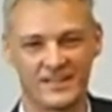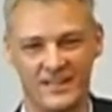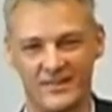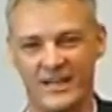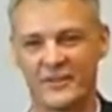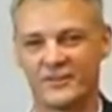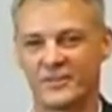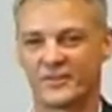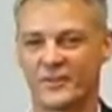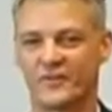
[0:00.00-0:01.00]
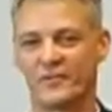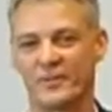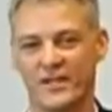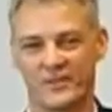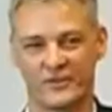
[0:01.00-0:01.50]
HANA is sort of a
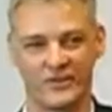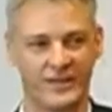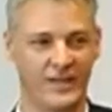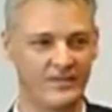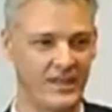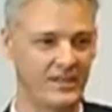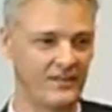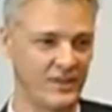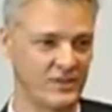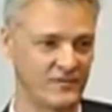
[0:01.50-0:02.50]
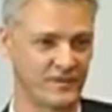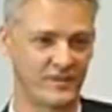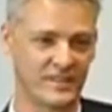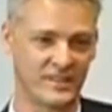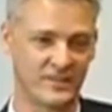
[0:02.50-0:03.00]
breakthrough innovation
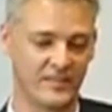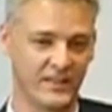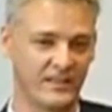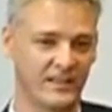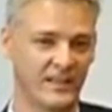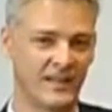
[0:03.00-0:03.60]
from SAP.